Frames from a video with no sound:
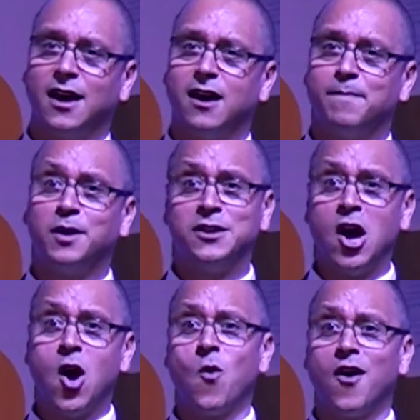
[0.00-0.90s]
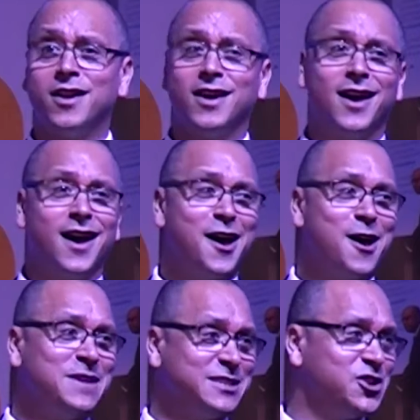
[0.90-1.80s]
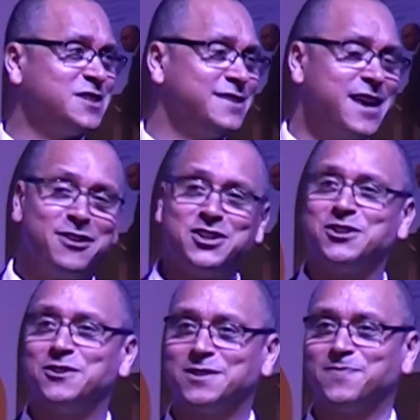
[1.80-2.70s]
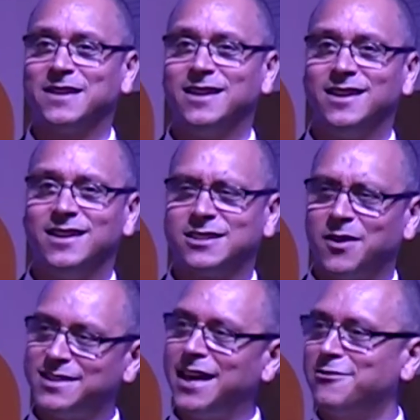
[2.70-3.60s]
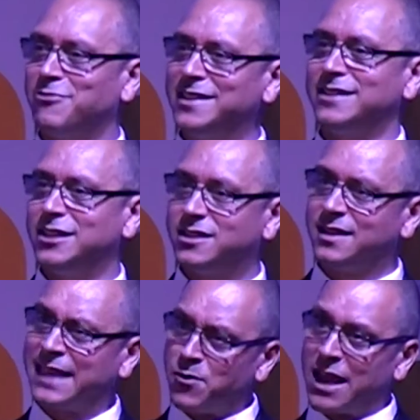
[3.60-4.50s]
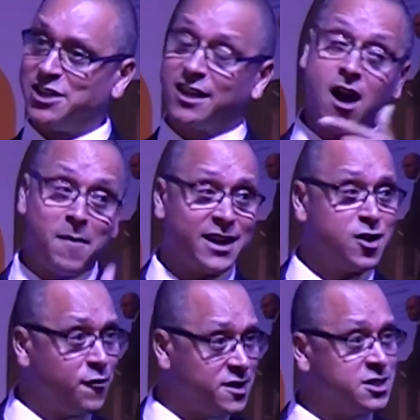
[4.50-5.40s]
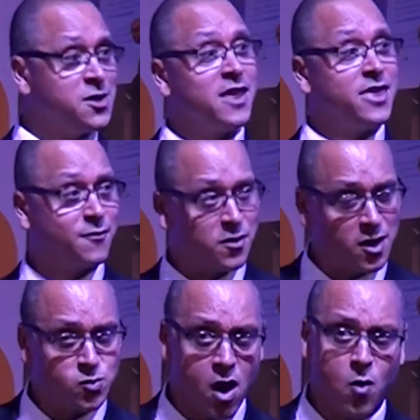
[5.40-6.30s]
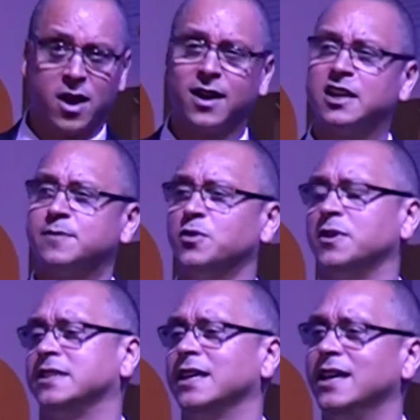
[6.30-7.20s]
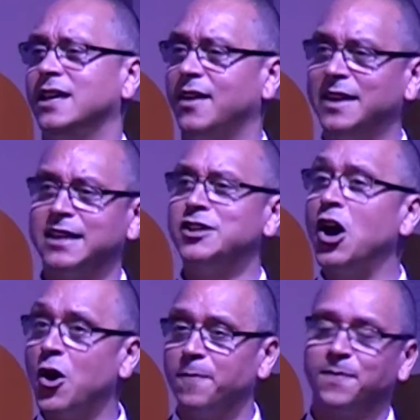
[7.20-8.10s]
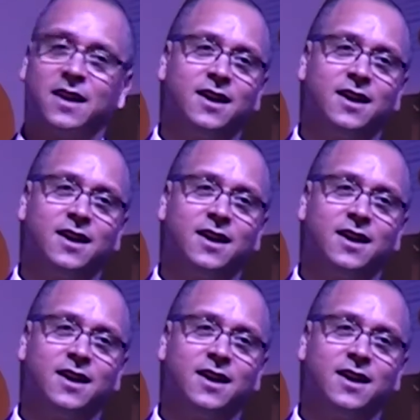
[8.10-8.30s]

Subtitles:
But no one is addressing their issues. So I said recently, does anyone actually come in and offer to do anything for those white working class boys? And they said no.